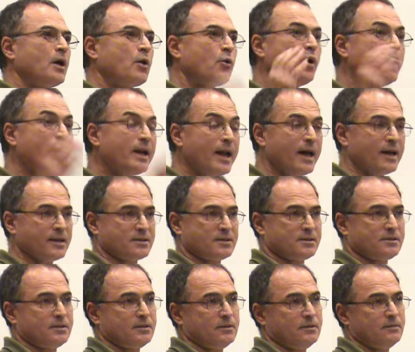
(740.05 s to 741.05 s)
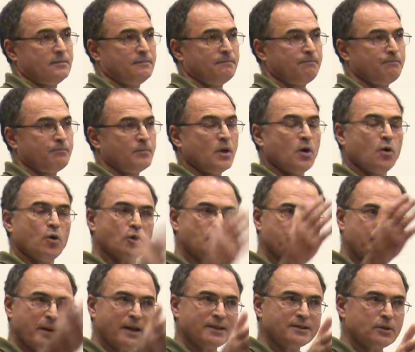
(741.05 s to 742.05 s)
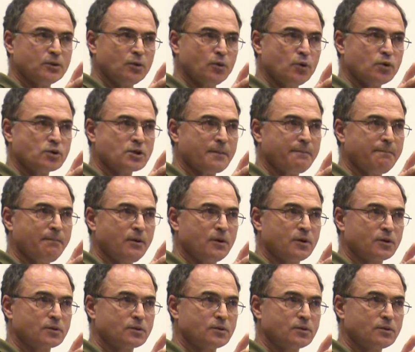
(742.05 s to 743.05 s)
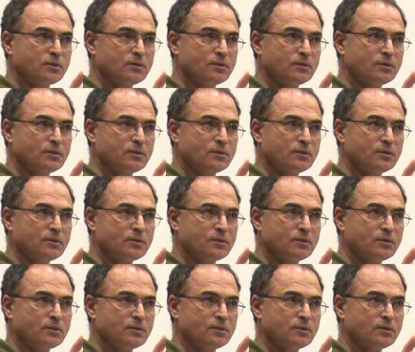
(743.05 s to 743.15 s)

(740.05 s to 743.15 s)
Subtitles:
when asked, what party do you support?